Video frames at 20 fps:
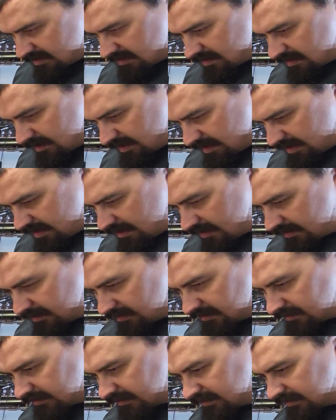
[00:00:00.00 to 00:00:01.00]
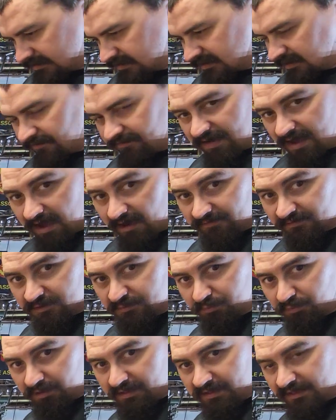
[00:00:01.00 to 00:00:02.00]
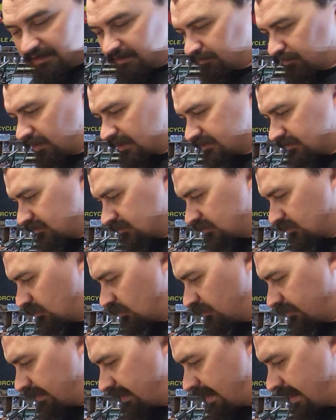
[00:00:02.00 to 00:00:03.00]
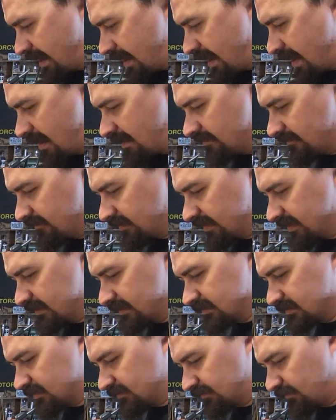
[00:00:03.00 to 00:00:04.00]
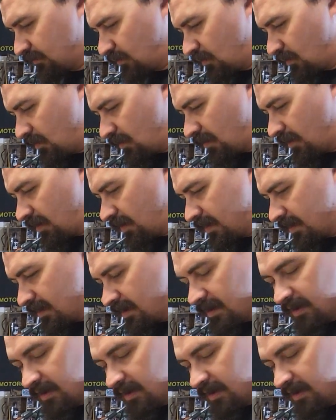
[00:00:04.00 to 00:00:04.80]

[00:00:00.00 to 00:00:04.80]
Because the valve spring compressor tool that I have is for